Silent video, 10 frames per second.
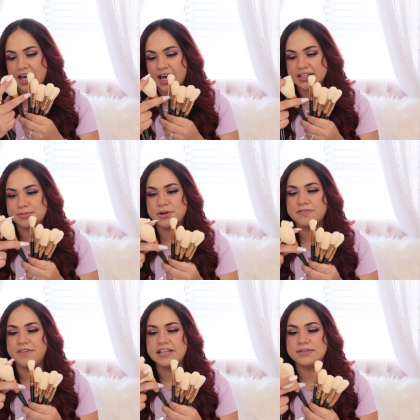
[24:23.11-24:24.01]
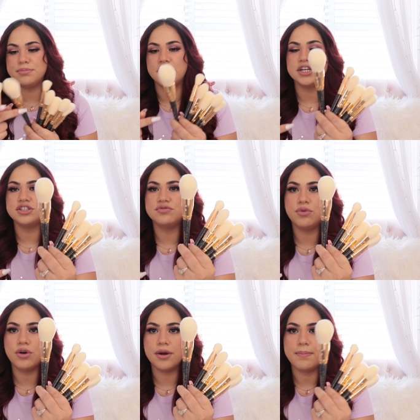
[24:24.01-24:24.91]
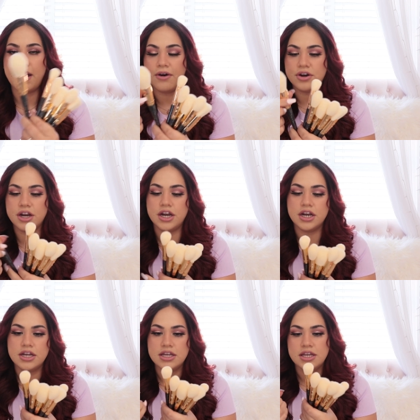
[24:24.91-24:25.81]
expert face brush for powder.